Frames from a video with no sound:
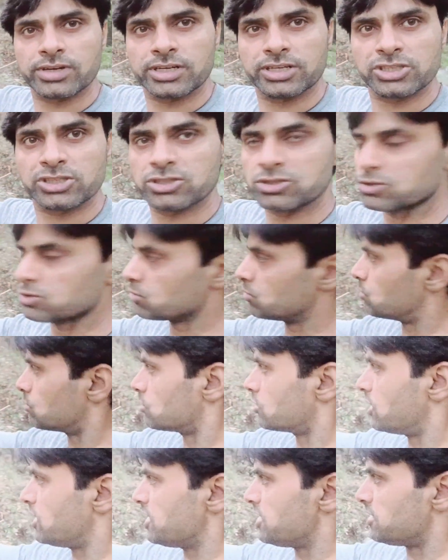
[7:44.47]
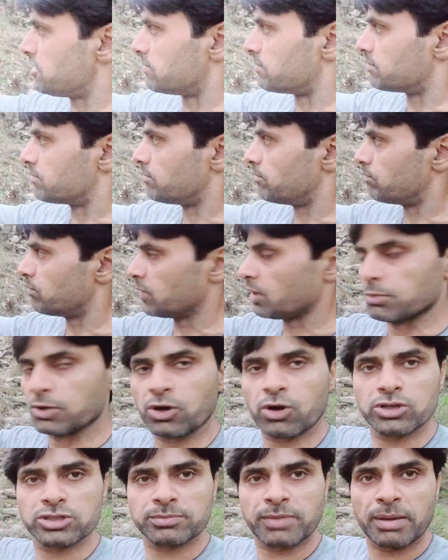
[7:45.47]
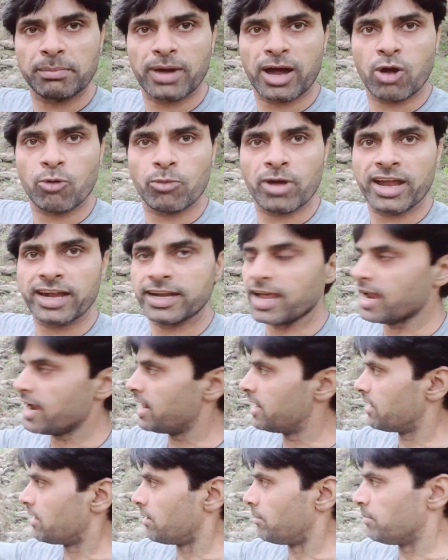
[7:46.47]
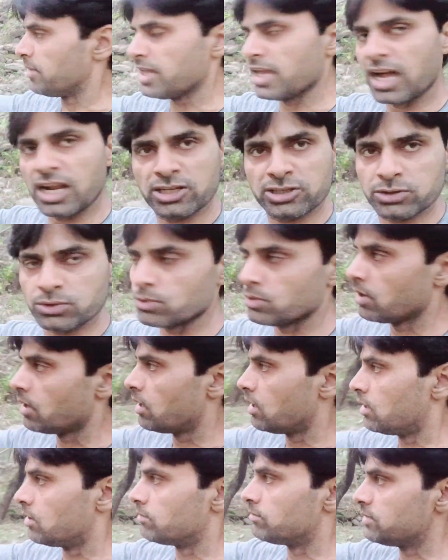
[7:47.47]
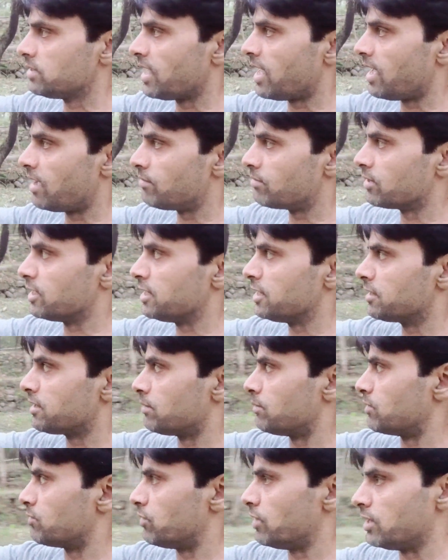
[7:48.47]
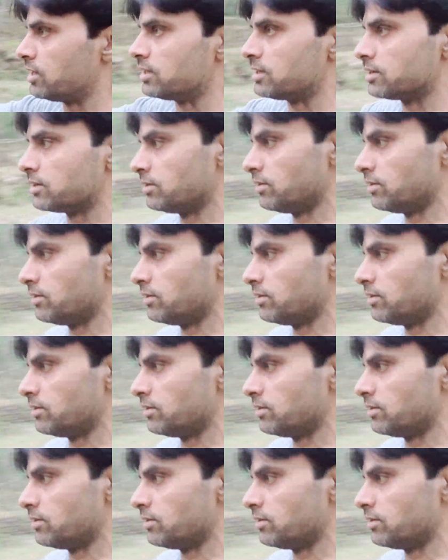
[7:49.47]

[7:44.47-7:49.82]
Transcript: is clean, because my mom and dad, me also, we have cleaned our field.